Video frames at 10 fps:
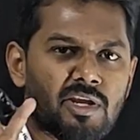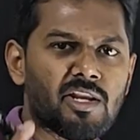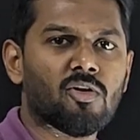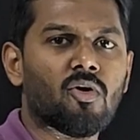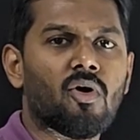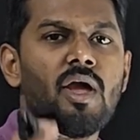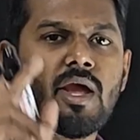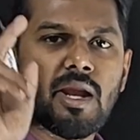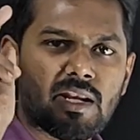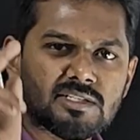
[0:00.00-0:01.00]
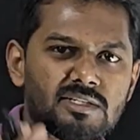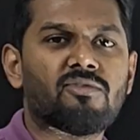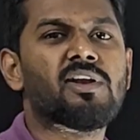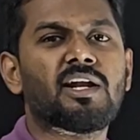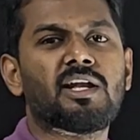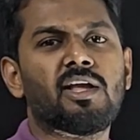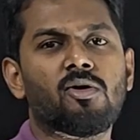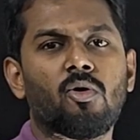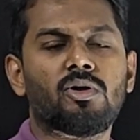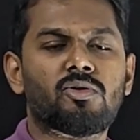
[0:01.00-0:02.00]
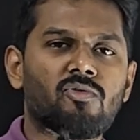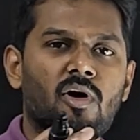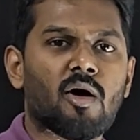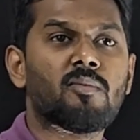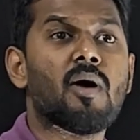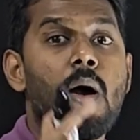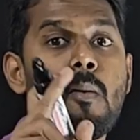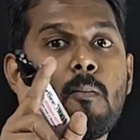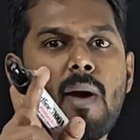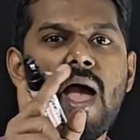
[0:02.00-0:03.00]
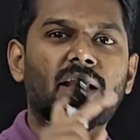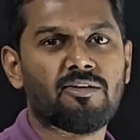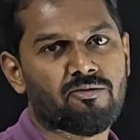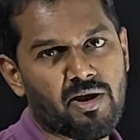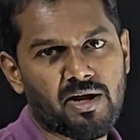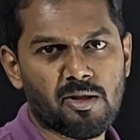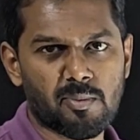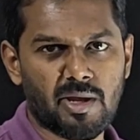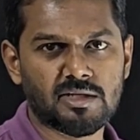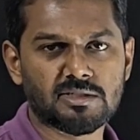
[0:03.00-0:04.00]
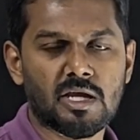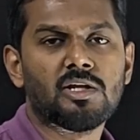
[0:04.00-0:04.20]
we know it is definitely going to form magnified image.